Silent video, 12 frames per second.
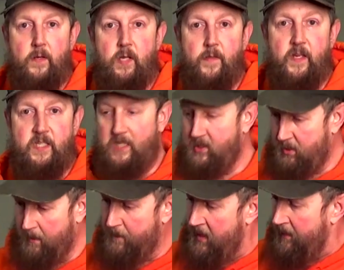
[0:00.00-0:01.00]
into the
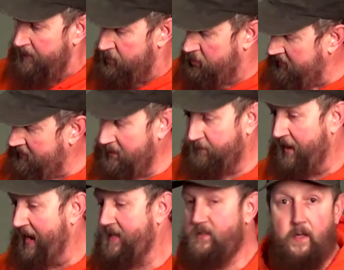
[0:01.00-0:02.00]
system just as
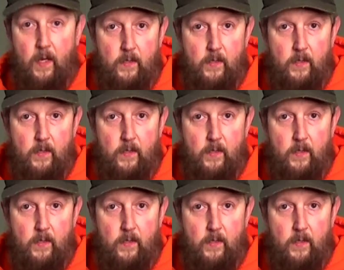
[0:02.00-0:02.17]
fast